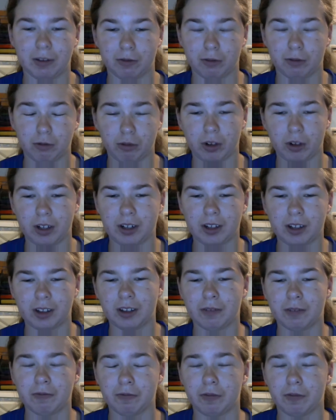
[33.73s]
was training
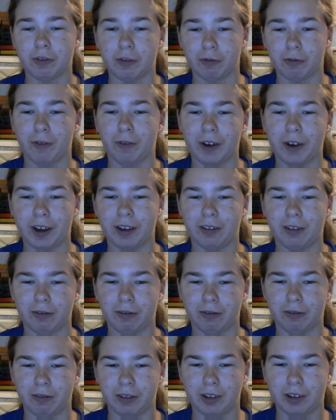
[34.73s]
him for a
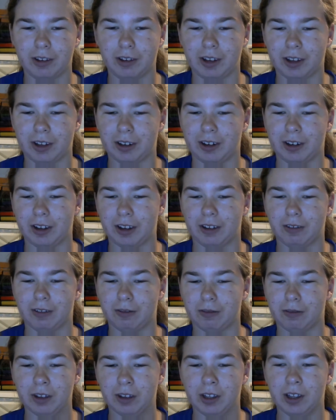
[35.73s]
while and
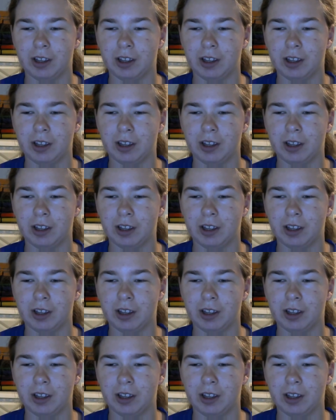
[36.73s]
now